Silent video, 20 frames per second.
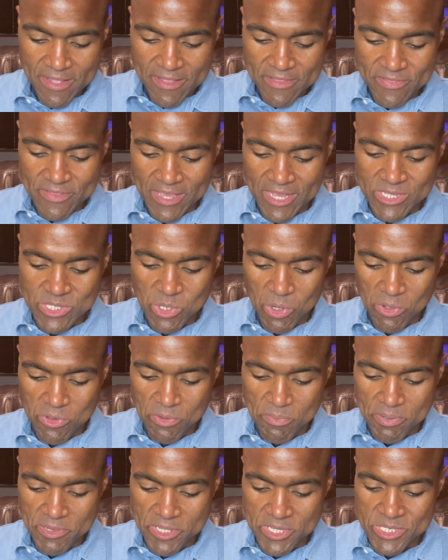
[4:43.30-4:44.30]
They told the
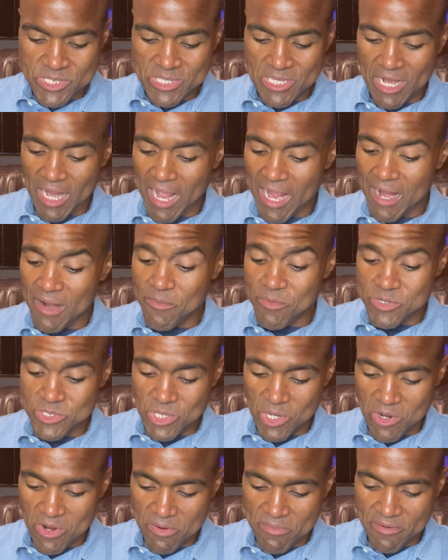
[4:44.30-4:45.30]
police that I was
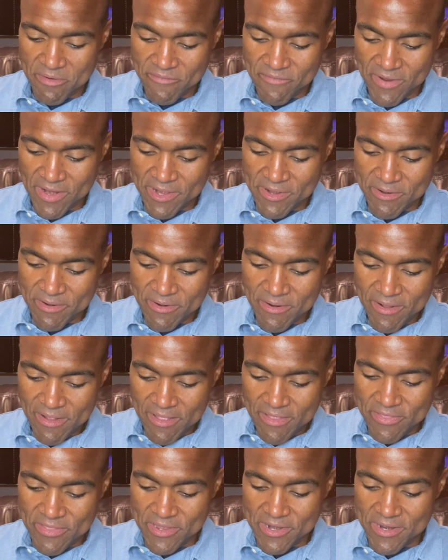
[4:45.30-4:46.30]
a home invader
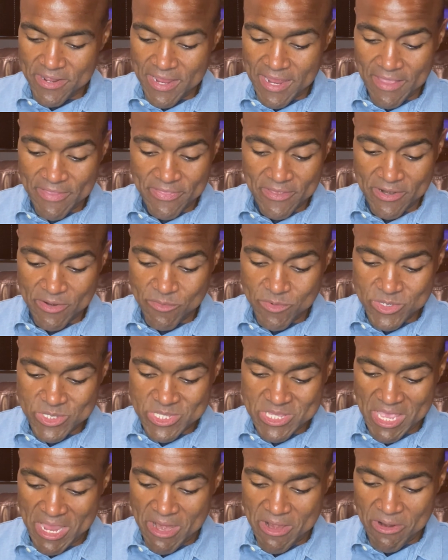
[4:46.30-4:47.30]
and that it was
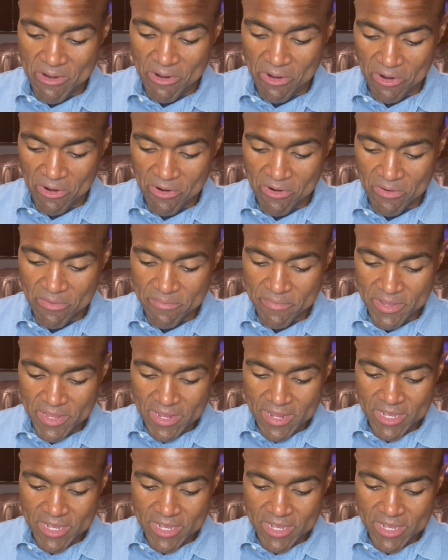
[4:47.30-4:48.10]
their home,